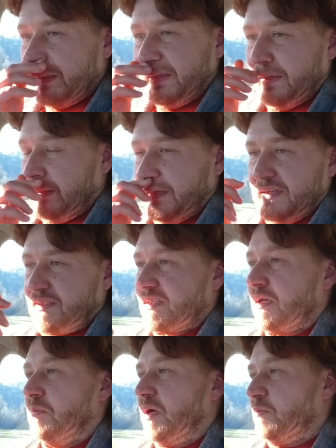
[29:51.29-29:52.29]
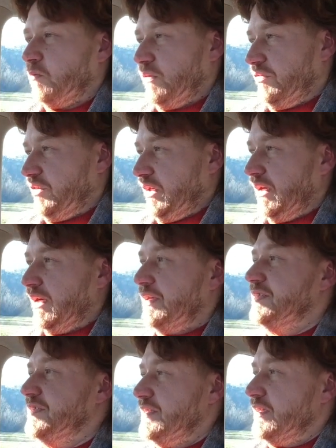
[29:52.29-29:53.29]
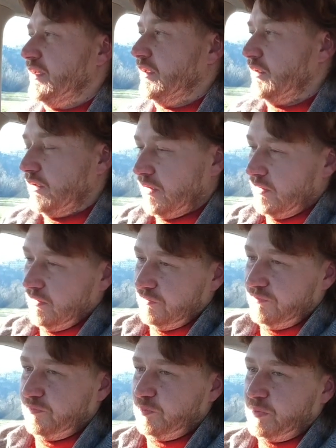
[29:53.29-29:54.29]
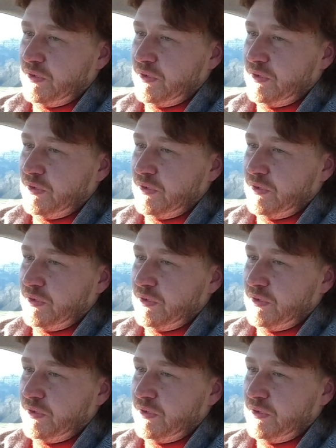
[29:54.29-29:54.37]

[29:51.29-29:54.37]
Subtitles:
has come up with the idea of